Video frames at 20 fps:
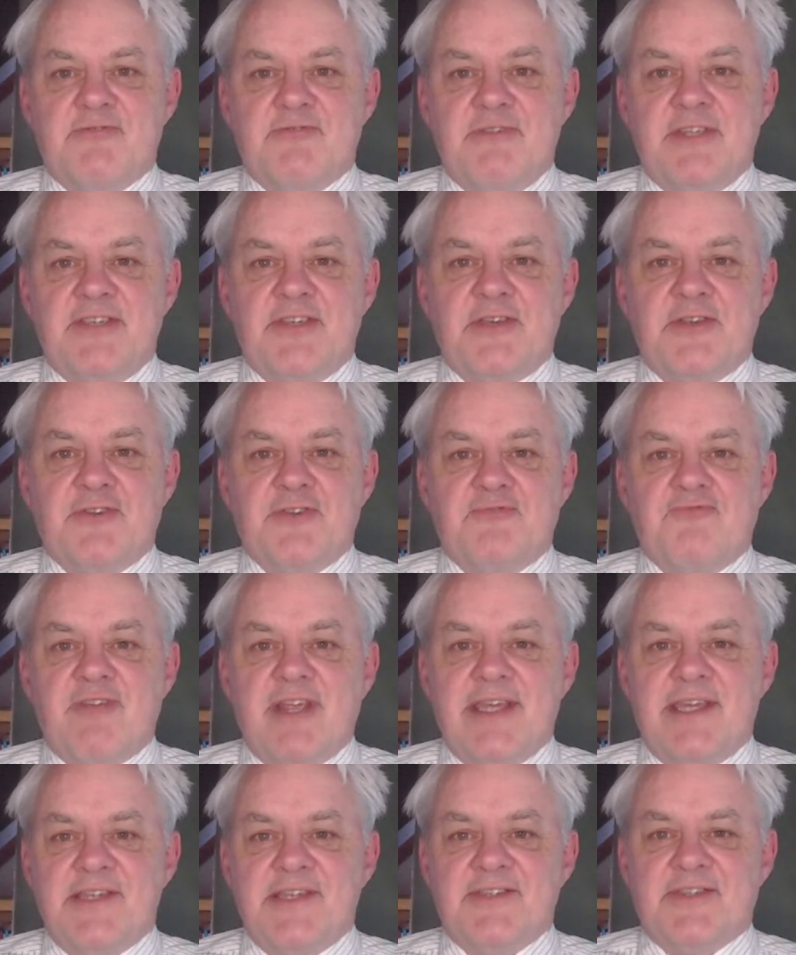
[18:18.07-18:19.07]
are easier to
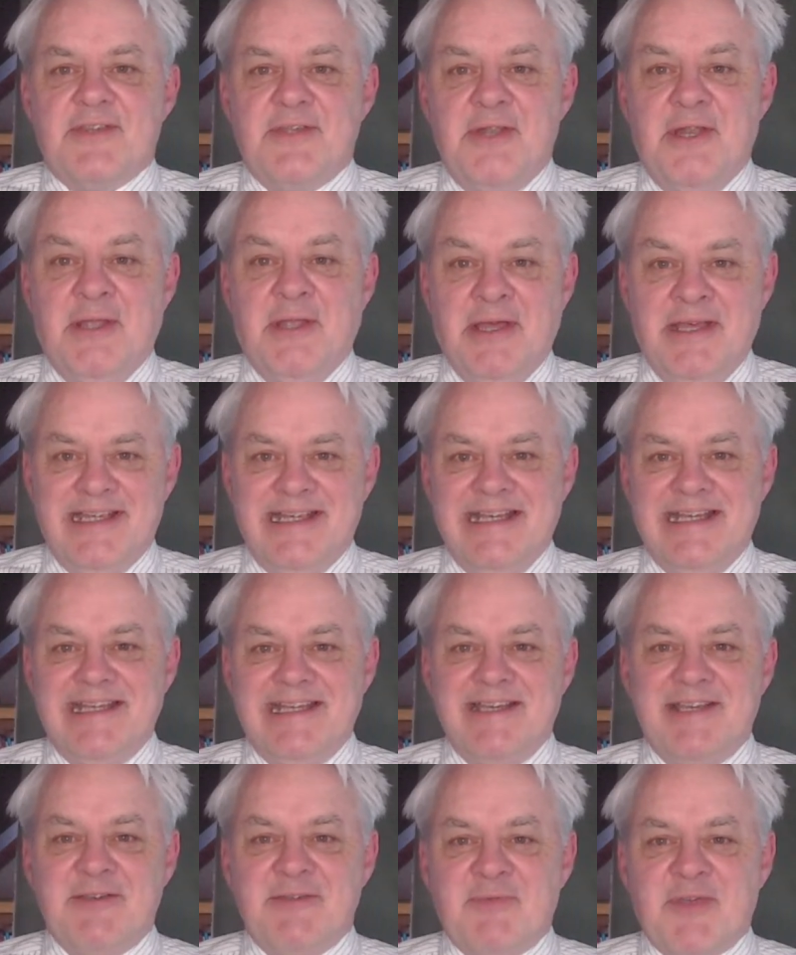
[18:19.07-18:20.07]
raise than
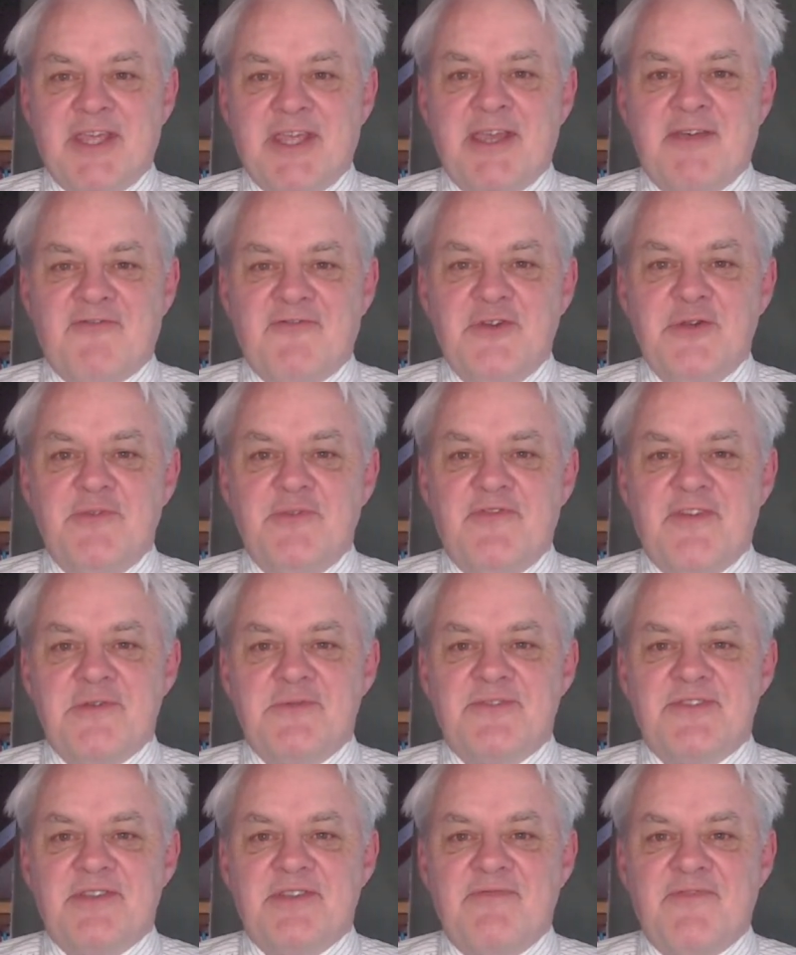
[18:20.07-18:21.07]
you have fewer
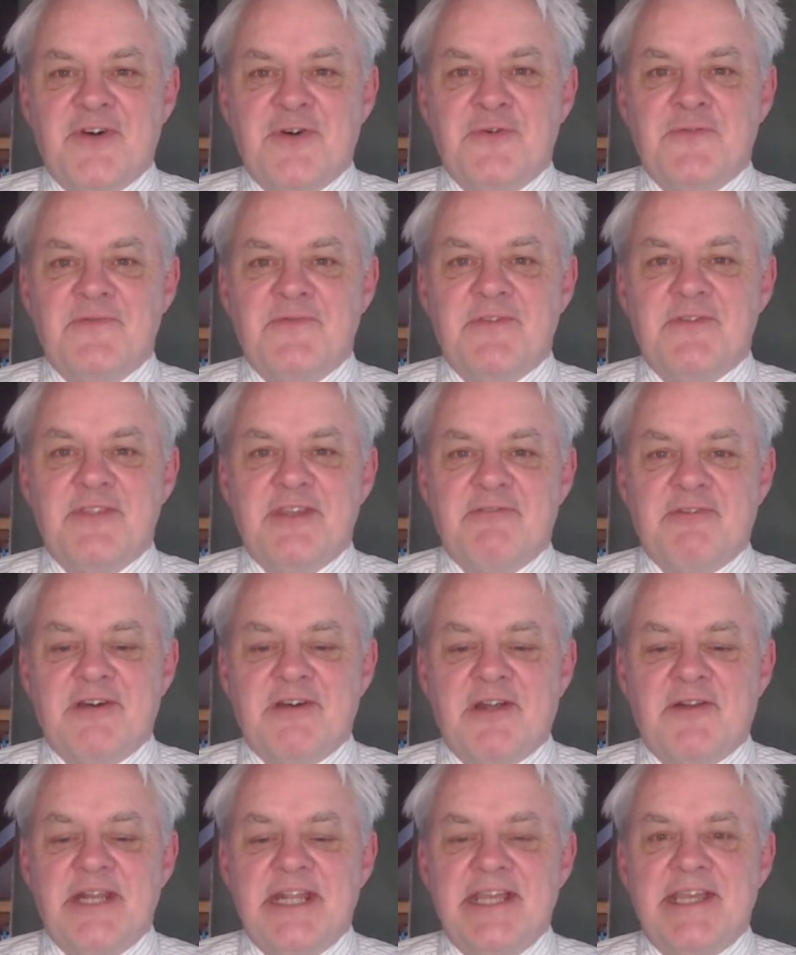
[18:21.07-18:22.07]
votes involved than there
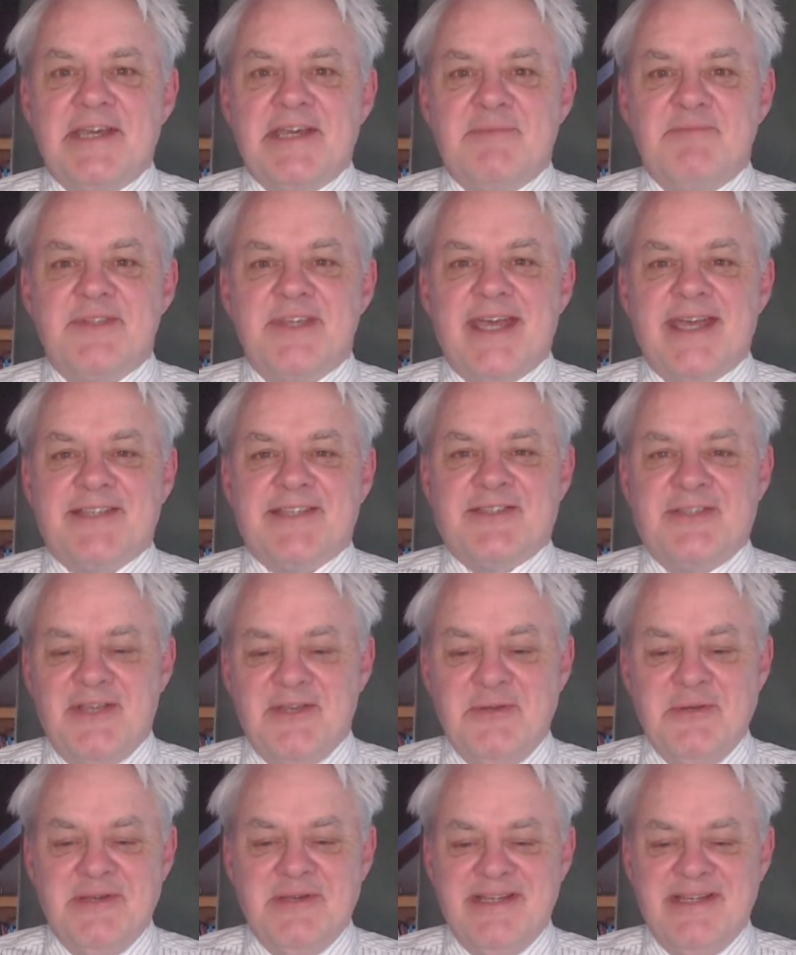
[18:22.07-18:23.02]
are in income tax. So,